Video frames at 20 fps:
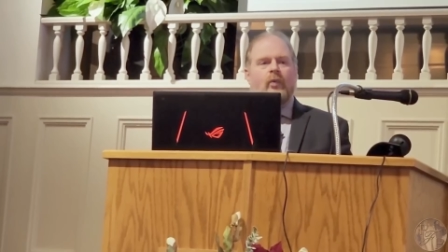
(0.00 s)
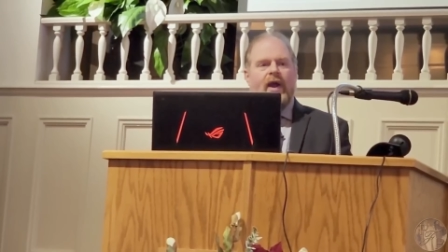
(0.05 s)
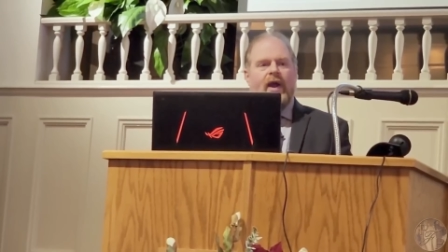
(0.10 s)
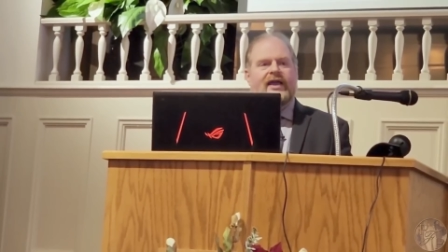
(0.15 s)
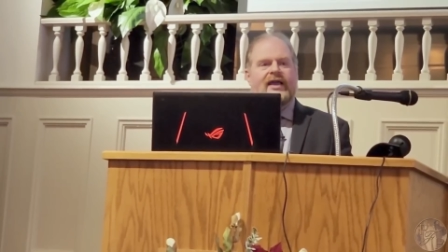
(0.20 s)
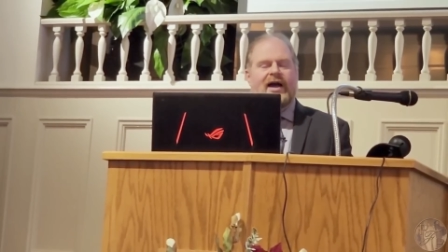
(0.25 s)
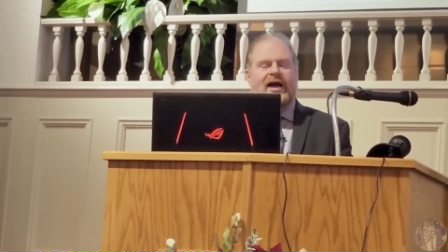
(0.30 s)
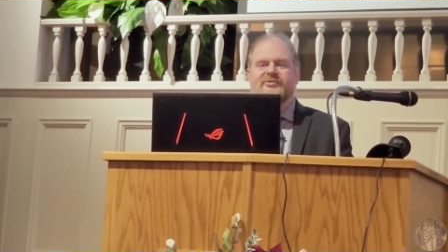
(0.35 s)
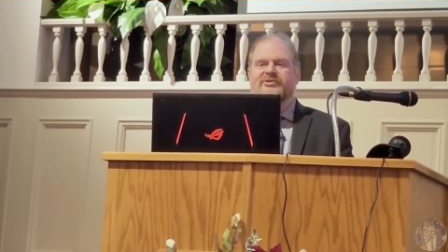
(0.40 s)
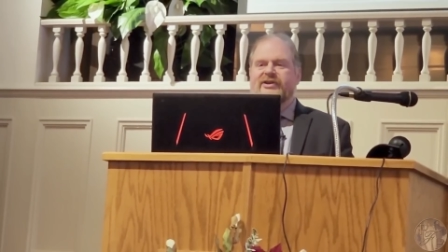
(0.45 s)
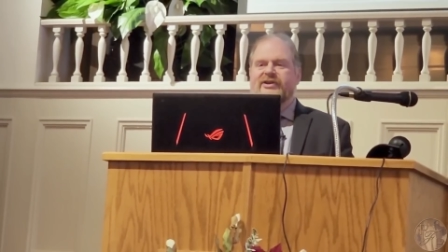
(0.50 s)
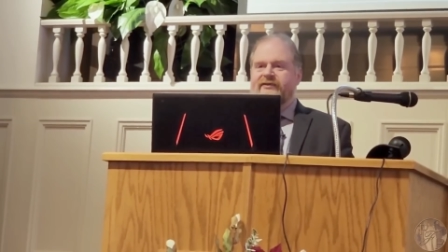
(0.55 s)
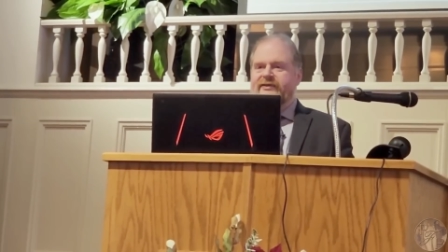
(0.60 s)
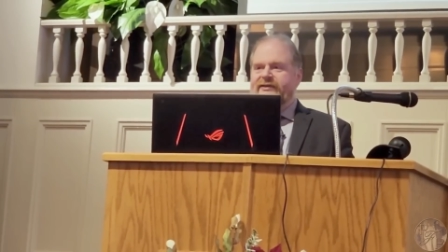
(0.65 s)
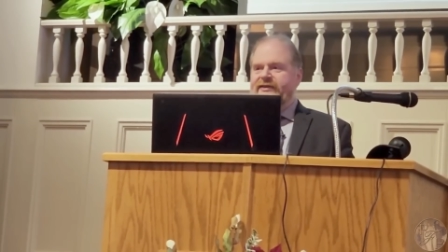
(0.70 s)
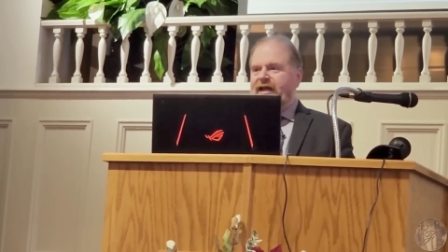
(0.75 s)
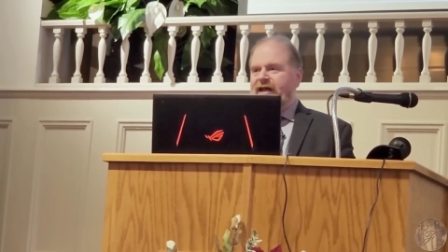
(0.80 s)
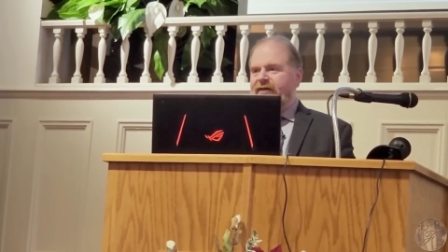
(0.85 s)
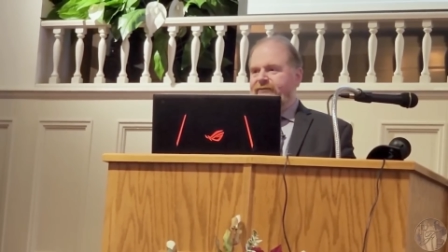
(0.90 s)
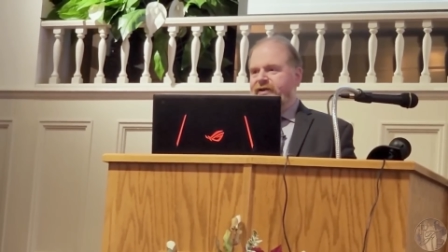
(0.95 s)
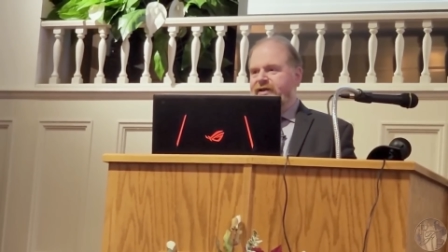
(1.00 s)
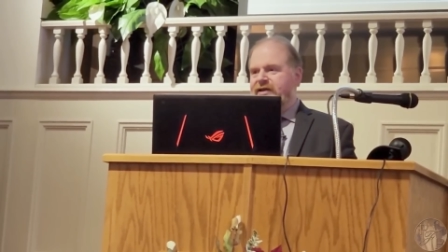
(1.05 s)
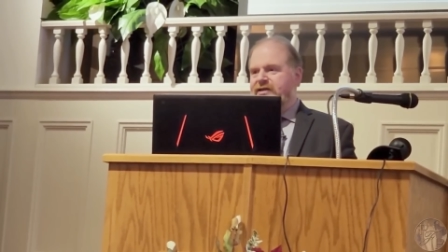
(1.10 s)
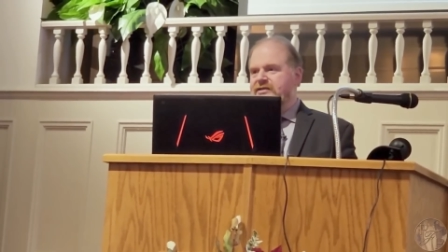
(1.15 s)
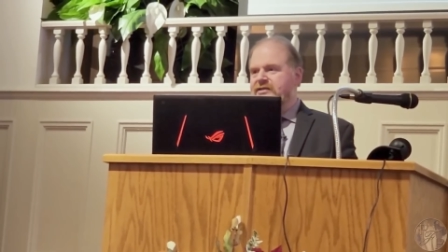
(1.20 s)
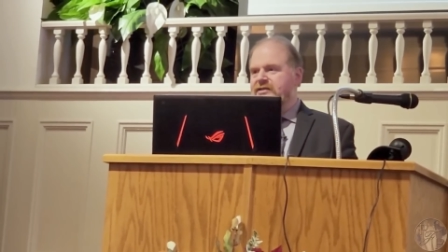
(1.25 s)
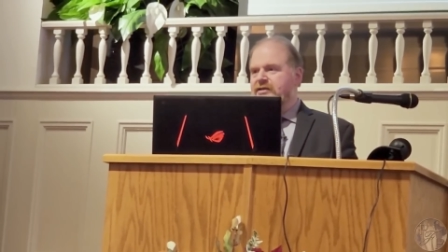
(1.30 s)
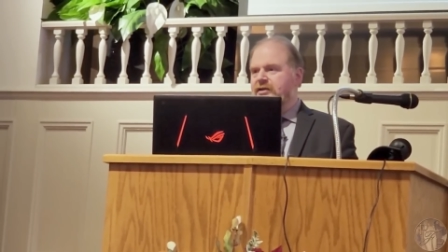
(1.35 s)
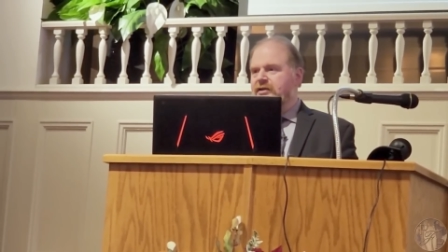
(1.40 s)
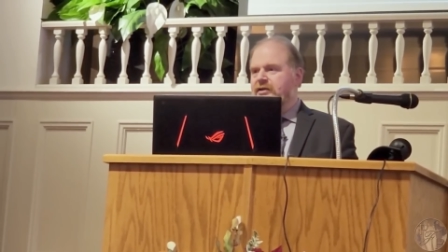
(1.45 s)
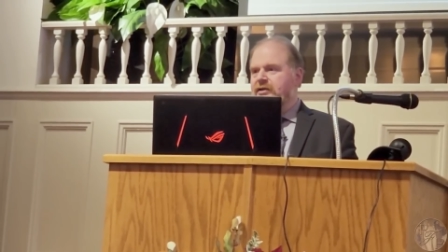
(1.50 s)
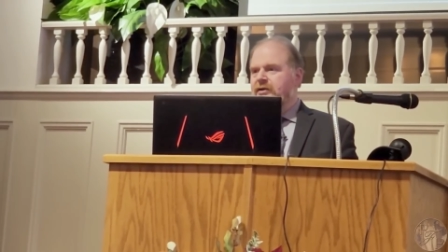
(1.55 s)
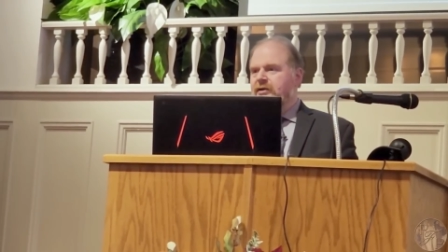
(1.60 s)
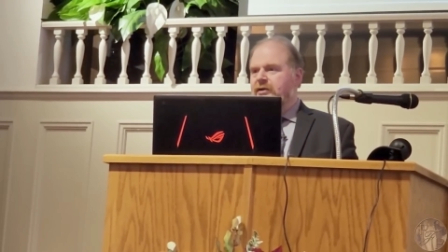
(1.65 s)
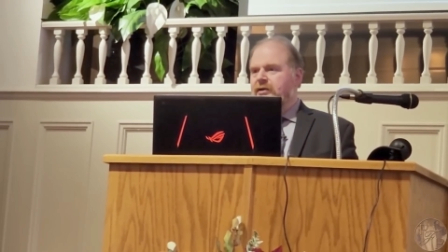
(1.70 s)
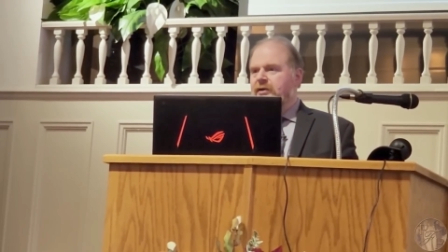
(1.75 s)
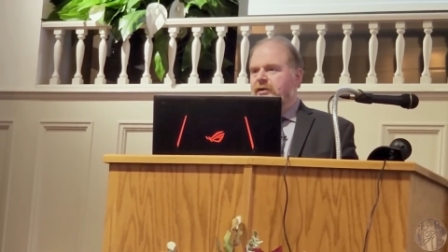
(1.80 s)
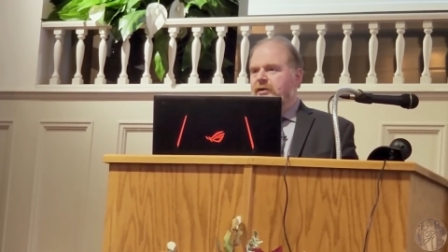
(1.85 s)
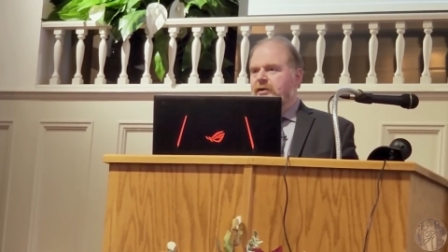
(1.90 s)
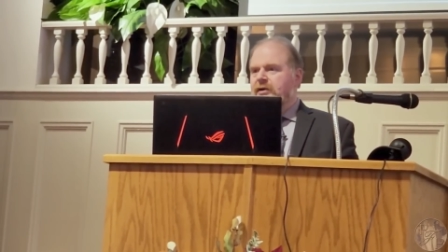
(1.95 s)
Wake up, Seventh day Adventist.
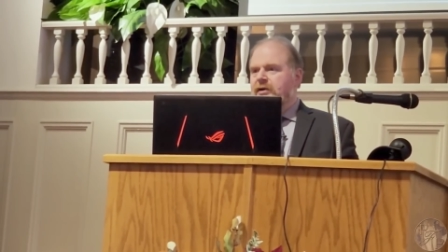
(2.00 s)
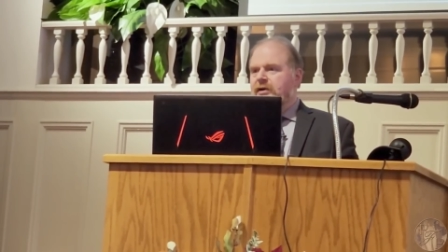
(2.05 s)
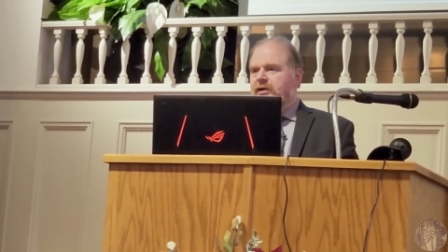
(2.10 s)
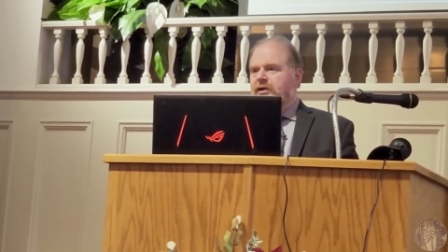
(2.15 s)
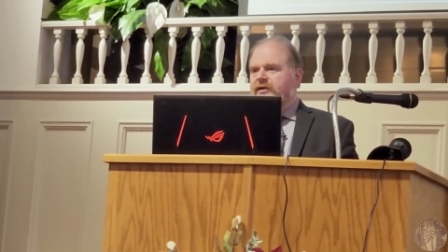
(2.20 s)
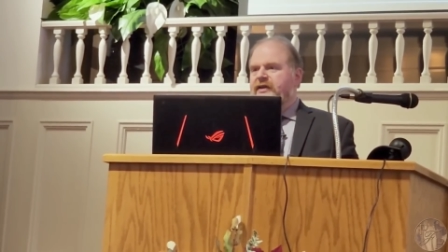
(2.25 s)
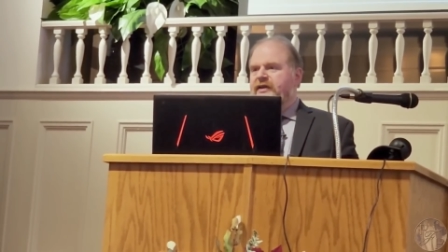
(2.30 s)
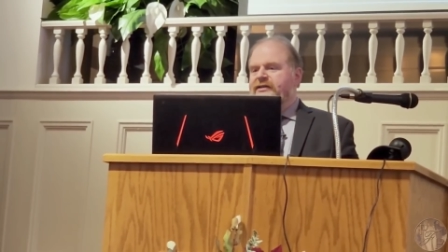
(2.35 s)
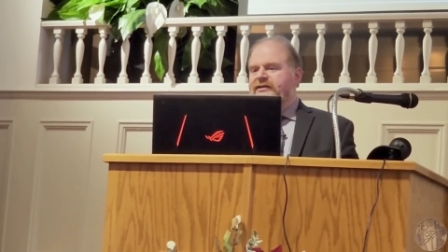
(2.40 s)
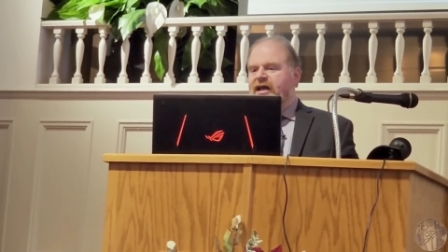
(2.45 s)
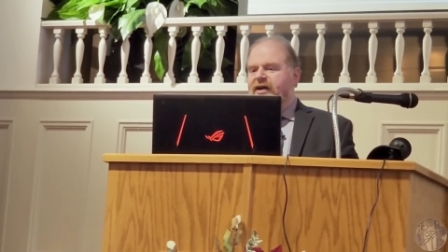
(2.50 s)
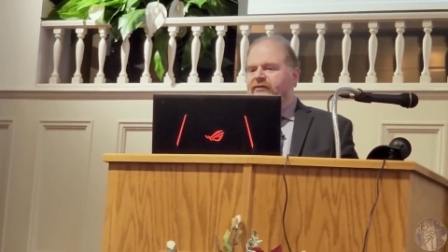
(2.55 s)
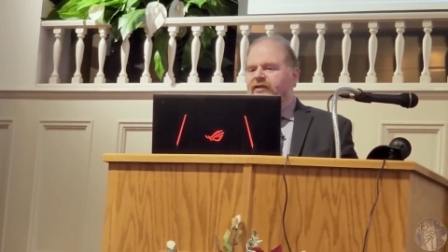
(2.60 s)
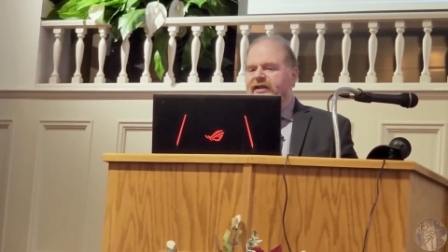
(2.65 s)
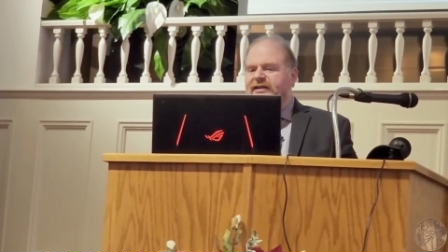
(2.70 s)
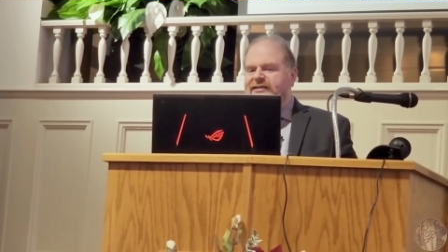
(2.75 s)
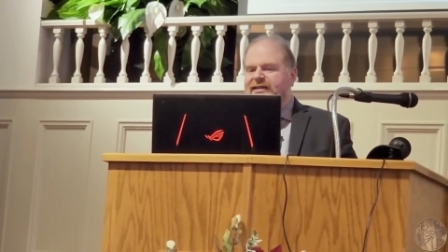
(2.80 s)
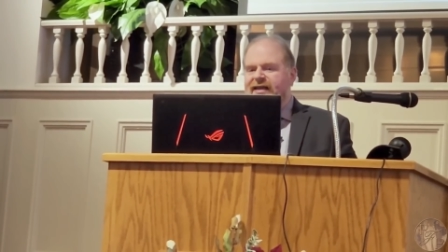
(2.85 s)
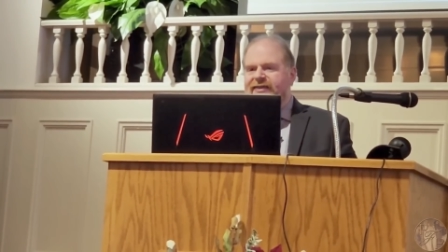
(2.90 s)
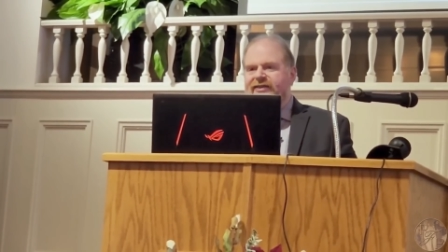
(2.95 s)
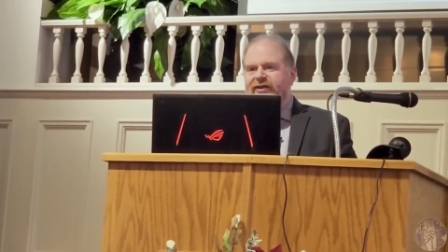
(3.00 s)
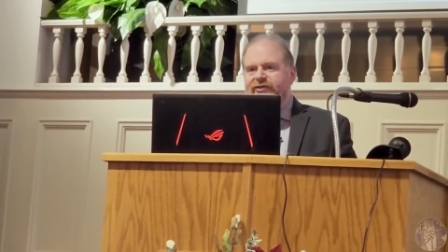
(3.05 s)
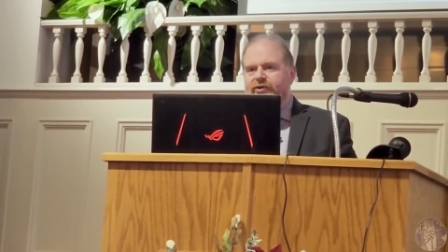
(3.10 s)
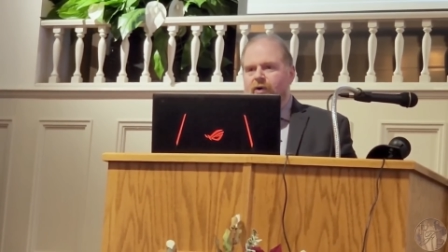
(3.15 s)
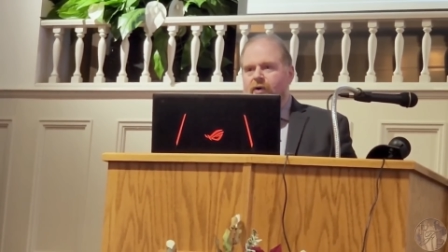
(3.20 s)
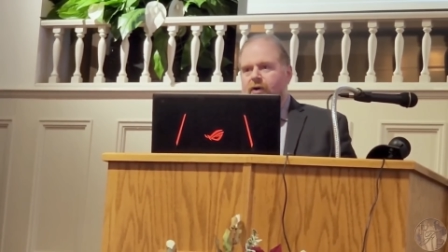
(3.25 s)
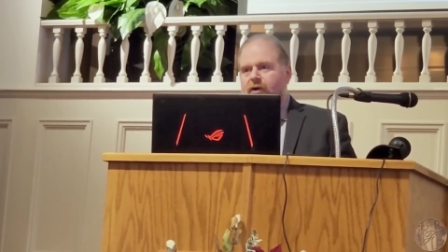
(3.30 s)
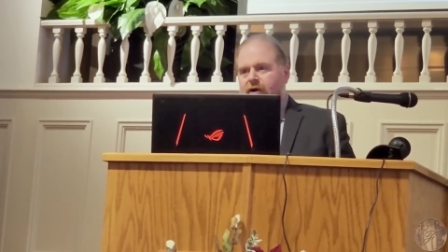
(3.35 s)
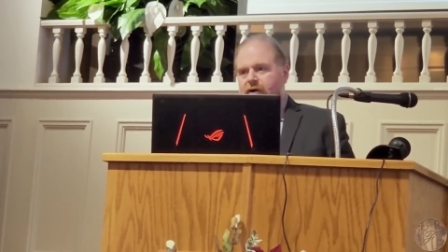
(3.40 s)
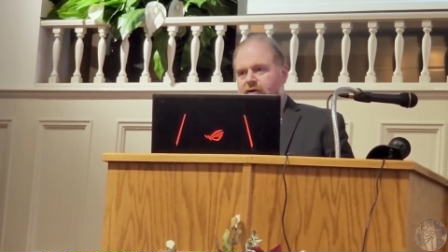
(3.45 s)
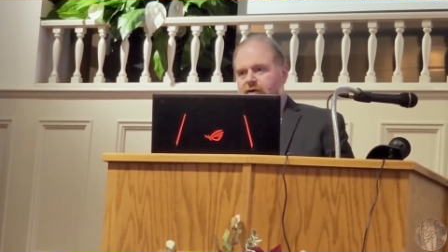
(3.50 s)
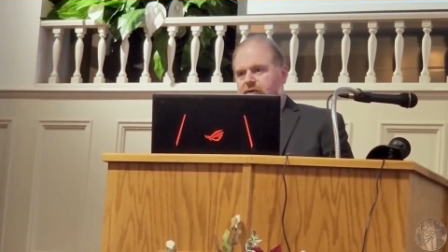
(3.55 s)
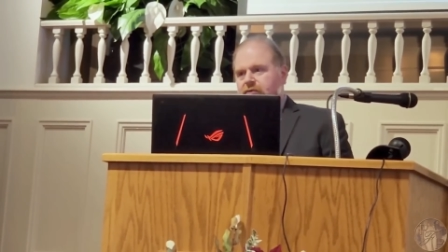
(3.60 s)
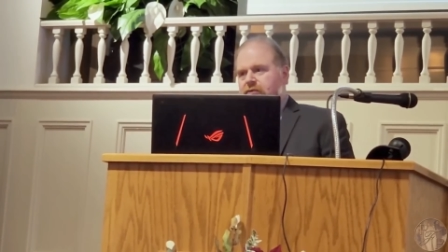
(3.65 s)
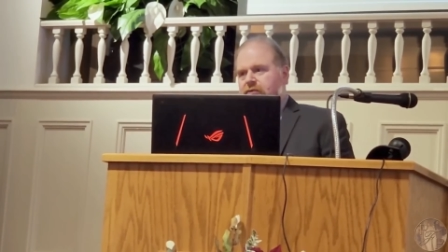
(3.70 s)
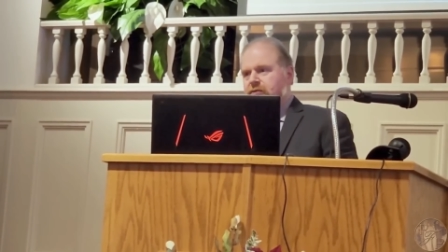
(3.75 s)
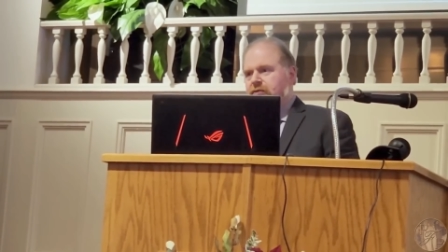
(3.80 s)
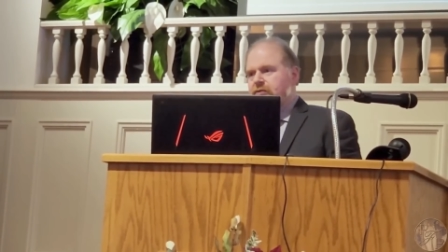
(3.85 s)
The devil is at the door.